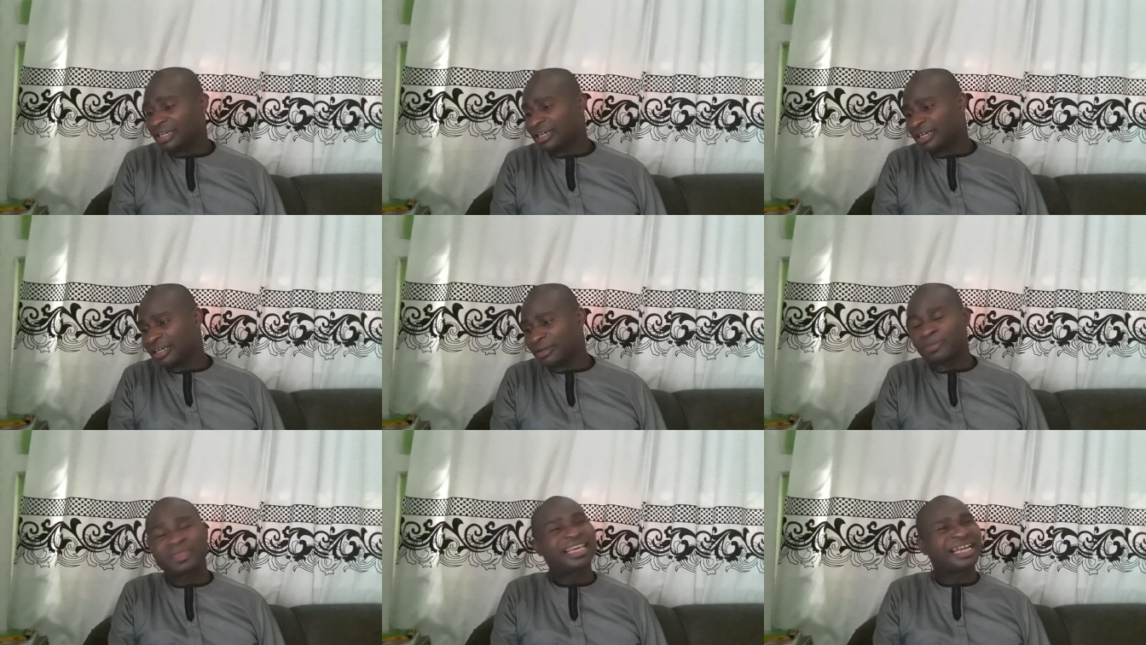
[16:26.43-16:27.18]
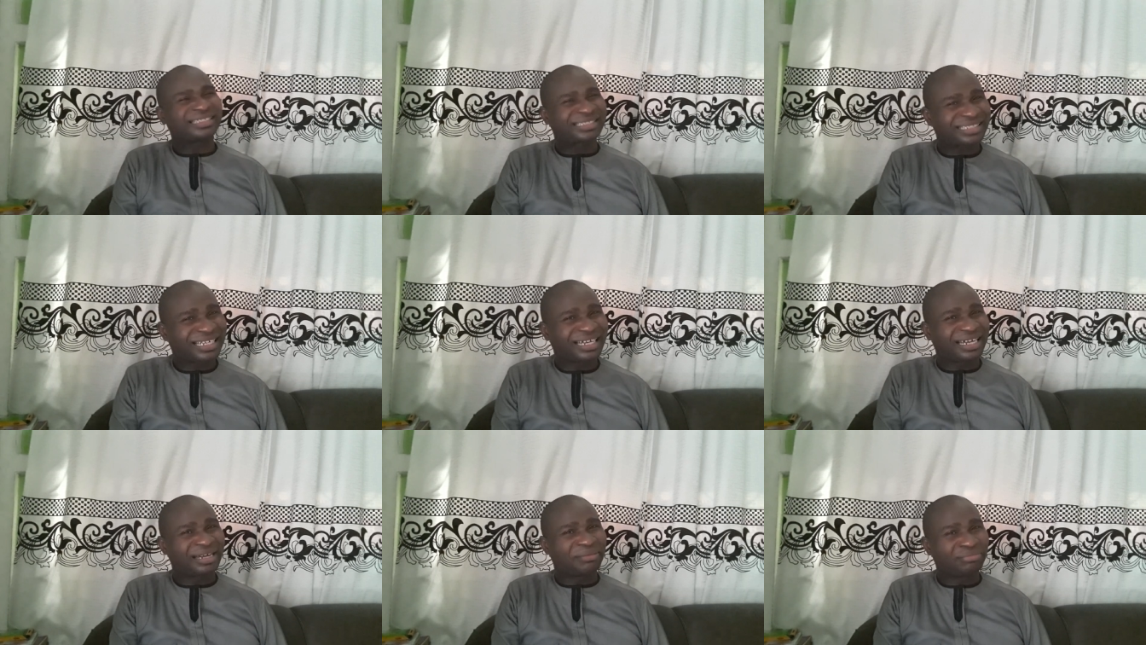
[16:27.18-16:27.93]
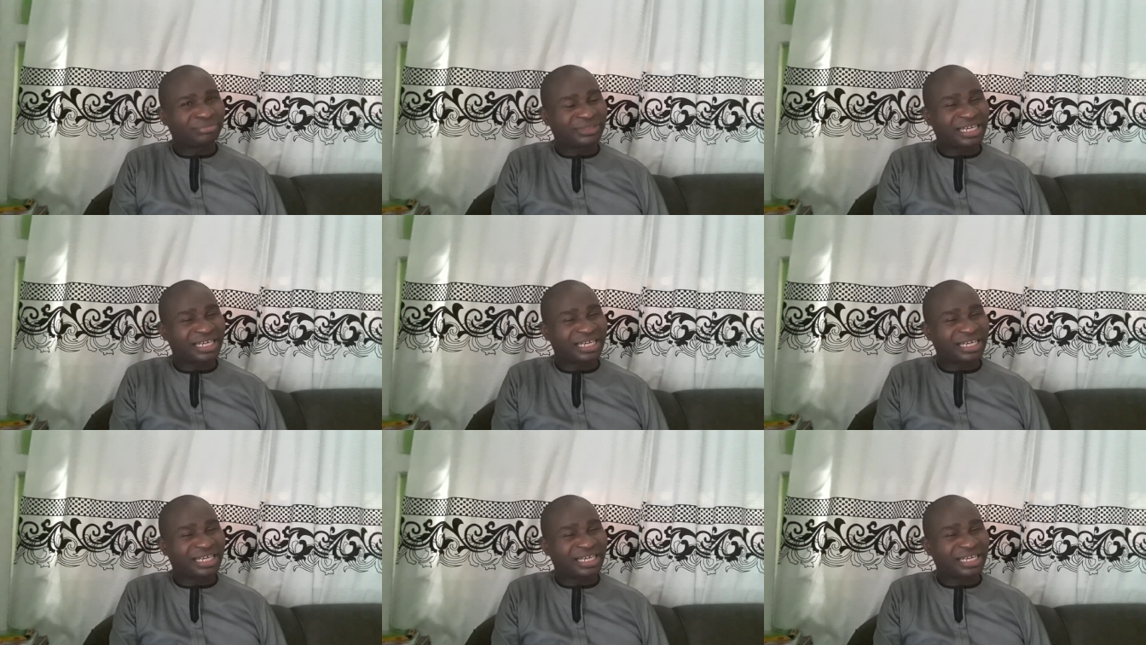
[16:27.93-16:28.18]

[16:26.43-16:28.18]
um, that's um,